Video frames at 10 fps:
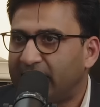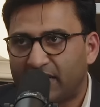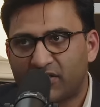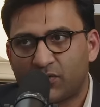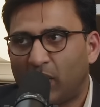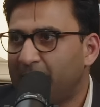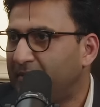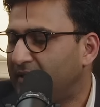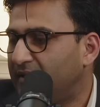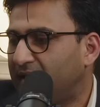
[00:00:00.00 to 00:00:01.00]
They swipe
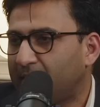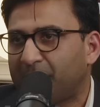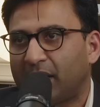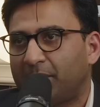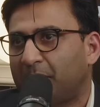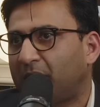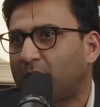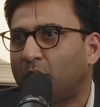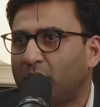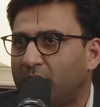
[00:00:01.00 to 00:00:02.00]
it and they can pick up a bottle
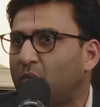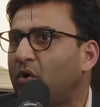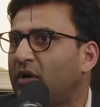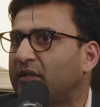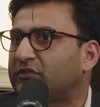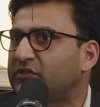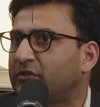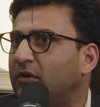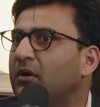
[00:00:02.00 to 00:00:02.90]
of water and walk out the store.